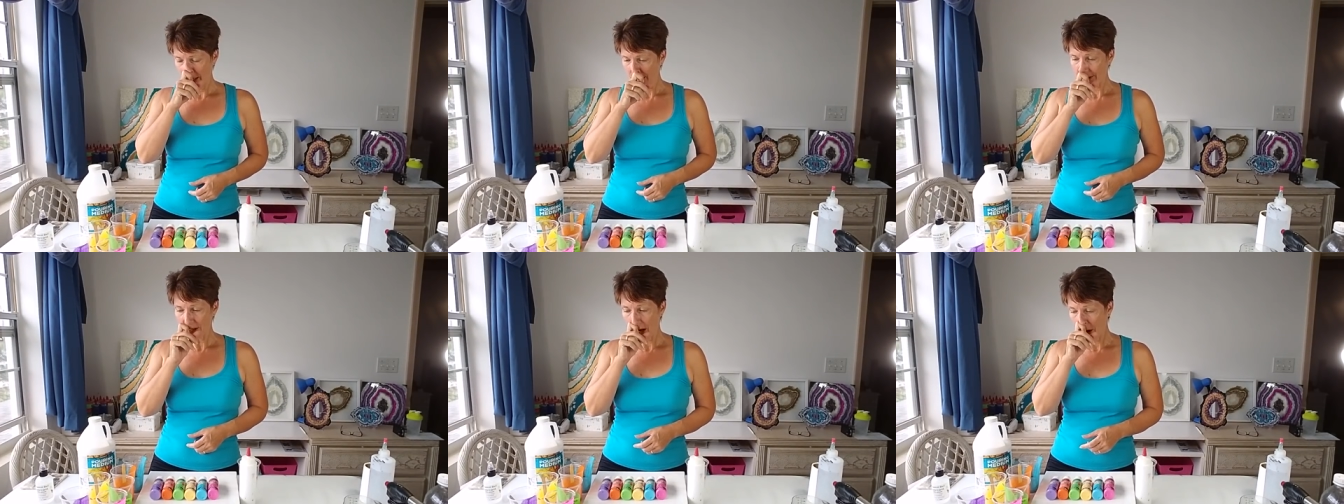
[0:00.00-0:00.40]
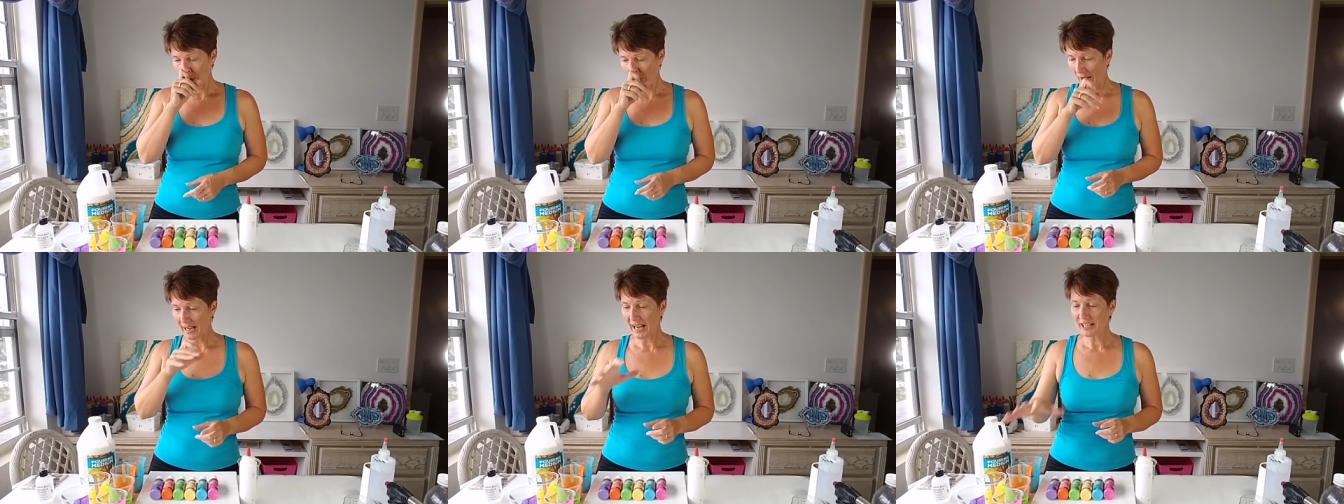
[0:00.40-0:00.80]
So
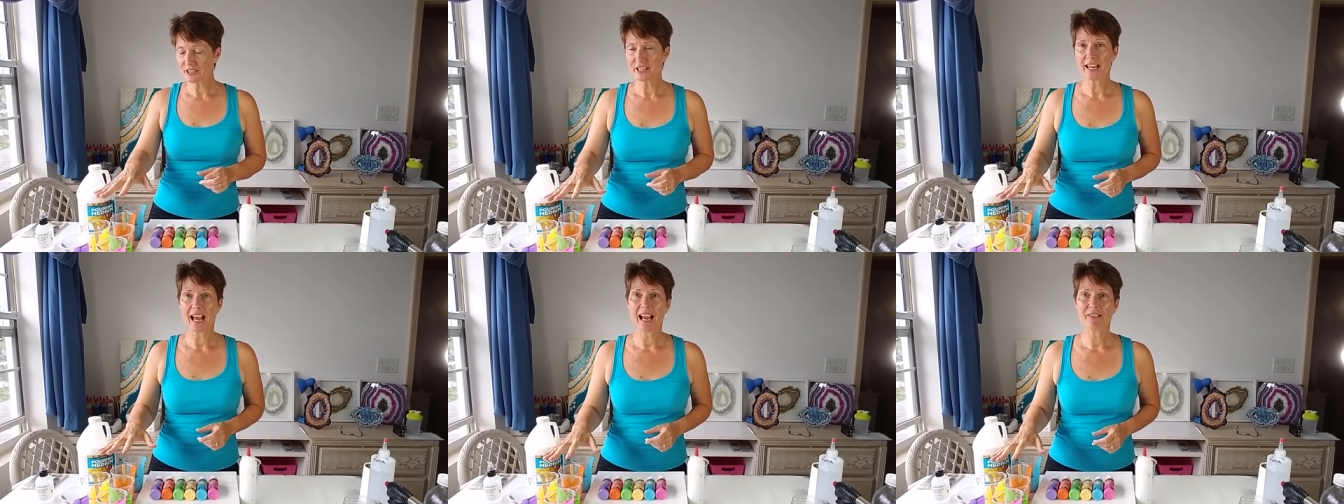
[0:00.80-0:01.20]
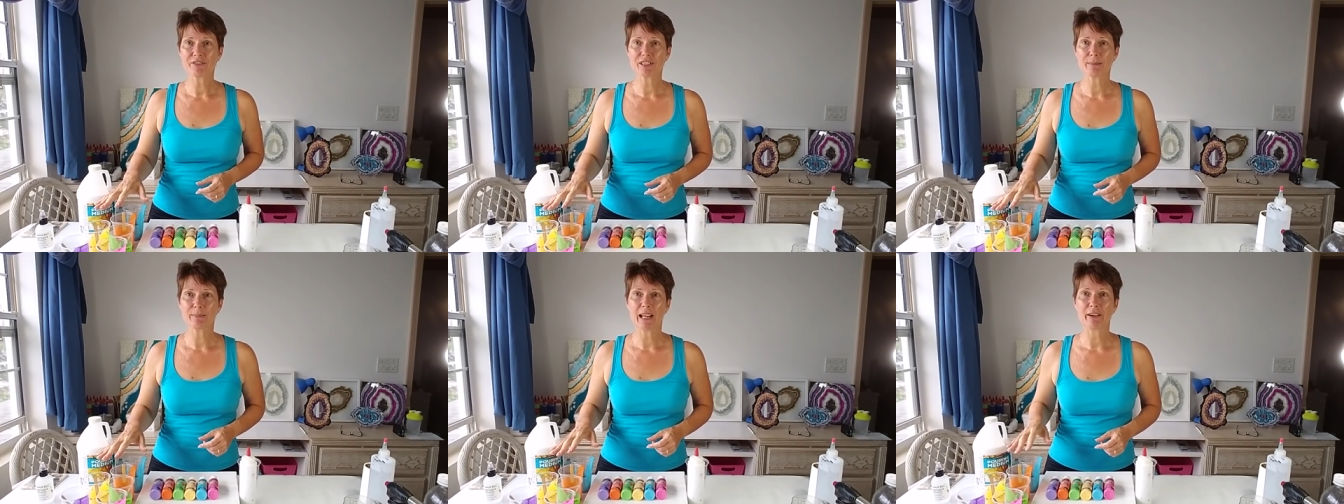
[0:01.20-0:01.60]
I actually have
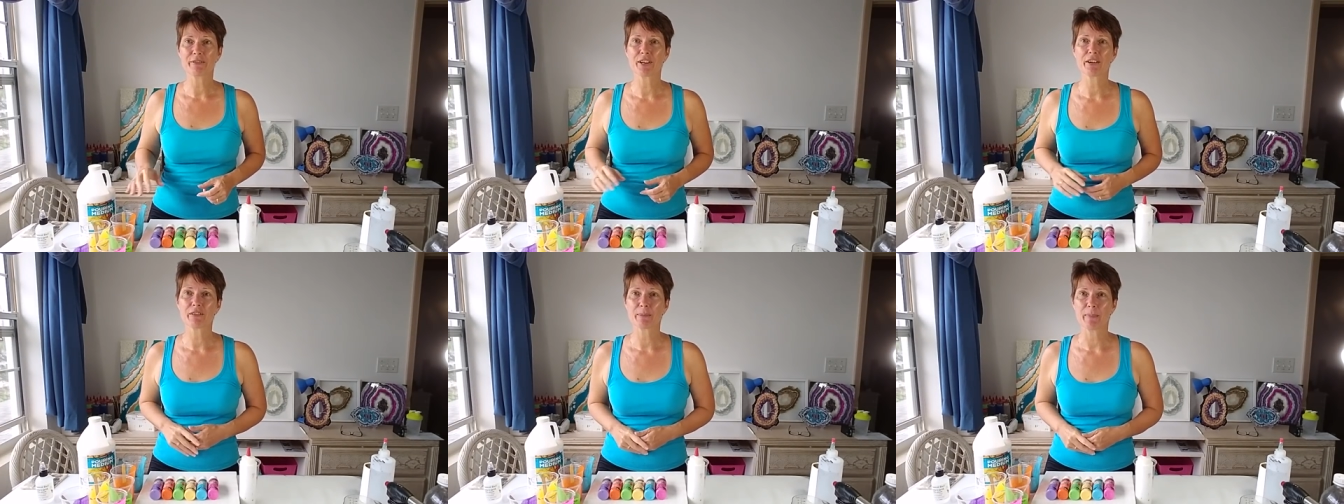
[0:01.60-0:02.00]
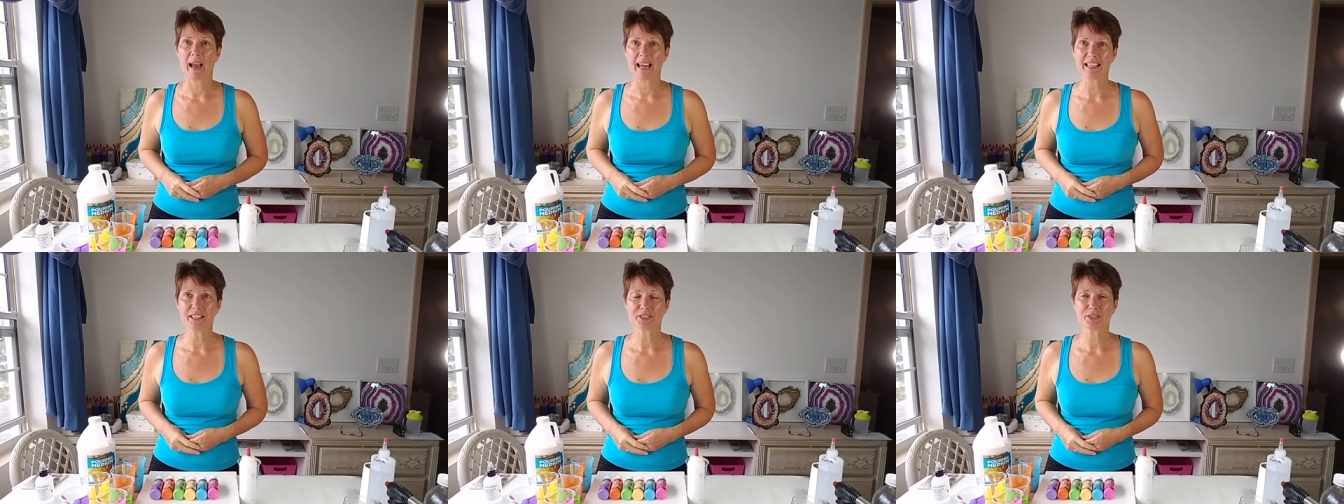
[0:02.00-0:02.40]
some leftover
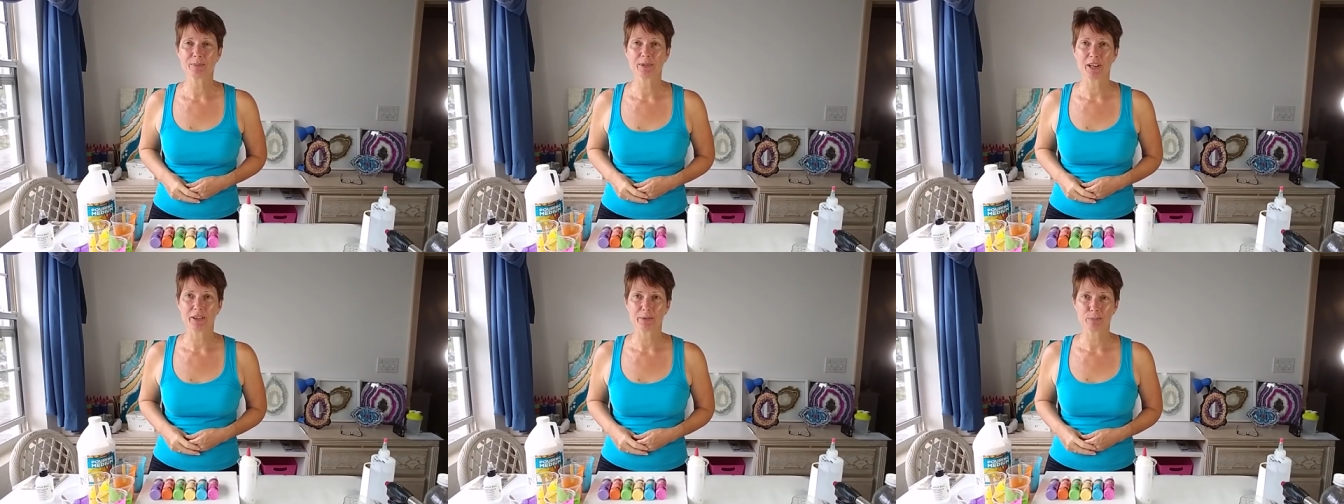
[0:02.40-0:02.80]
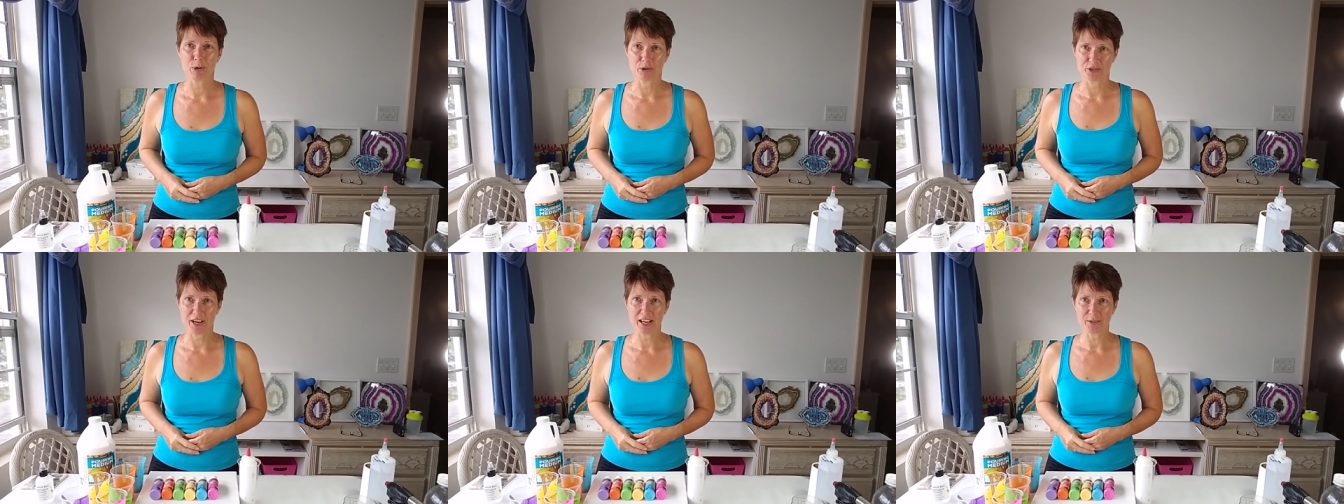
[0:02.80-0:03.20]
paints from another
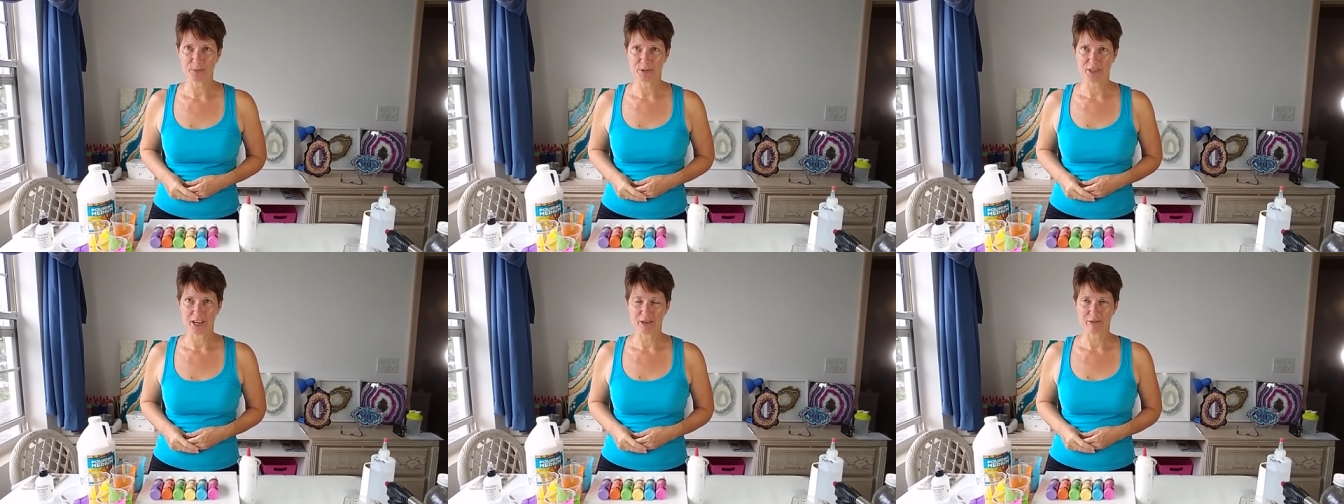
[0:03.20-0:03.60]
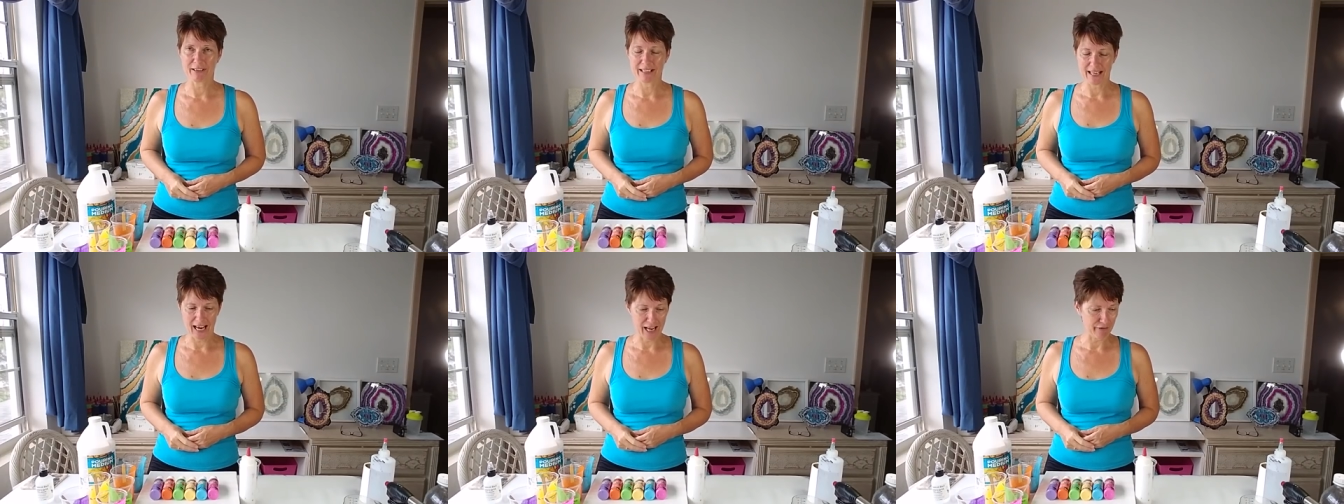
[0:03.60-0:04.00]
project which I
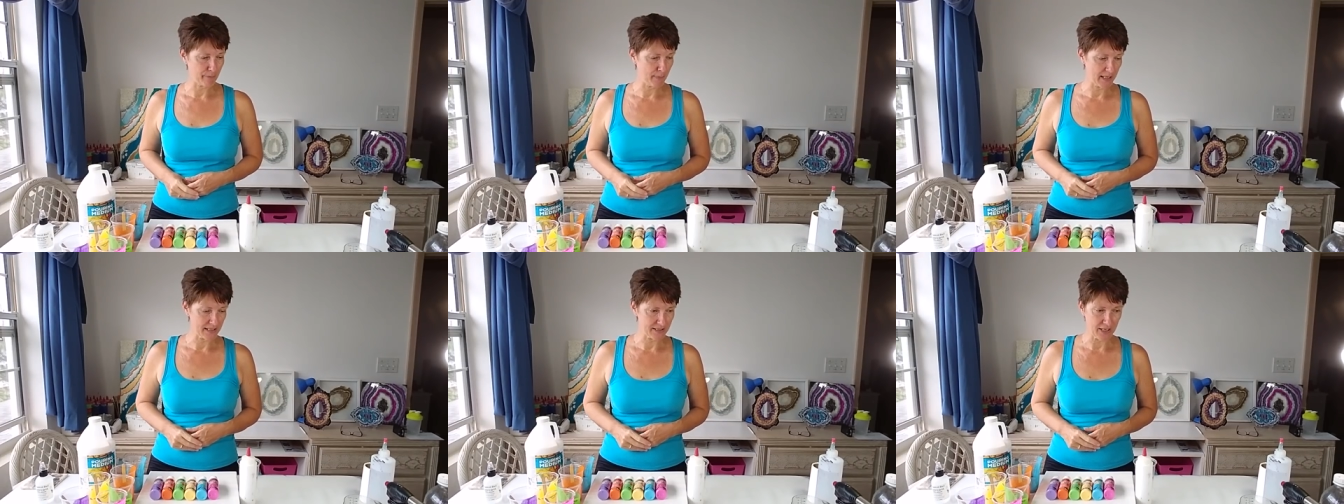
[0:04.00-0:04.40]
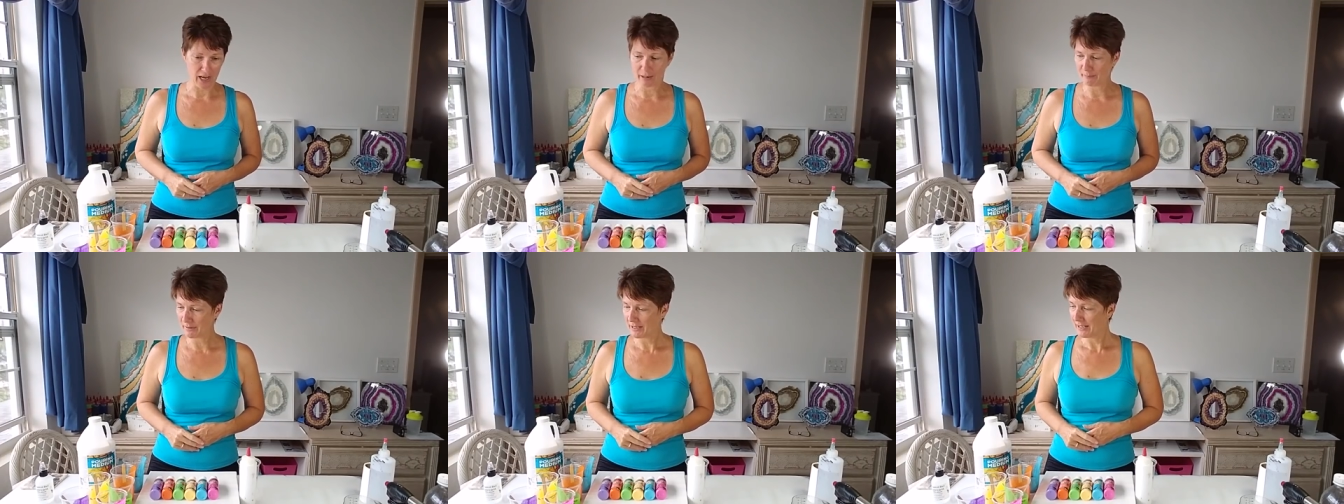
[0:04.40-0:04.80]
already have mixed
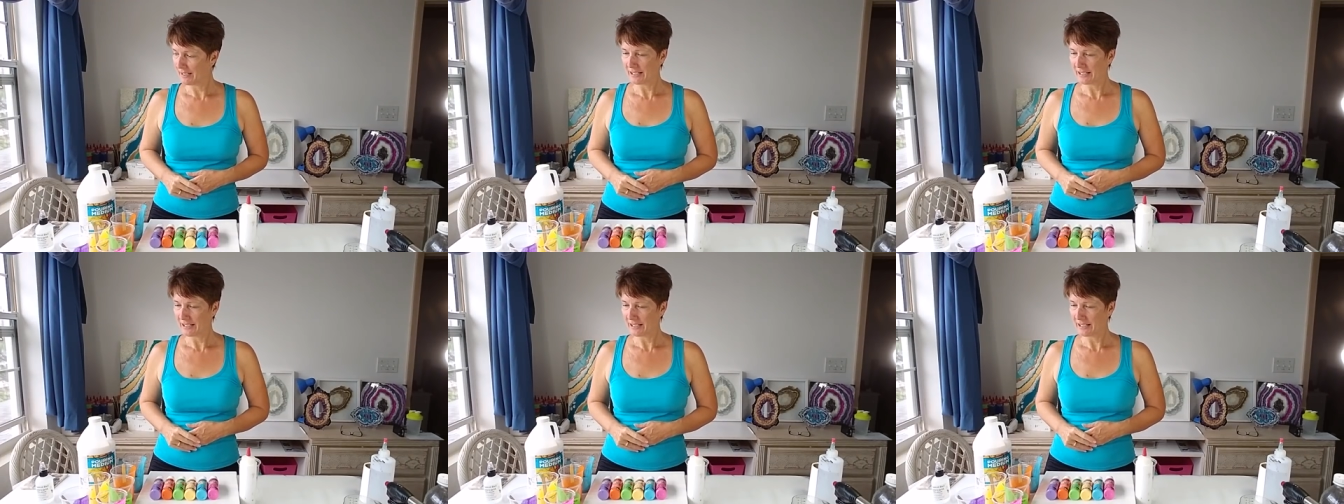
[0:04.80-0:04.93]
up.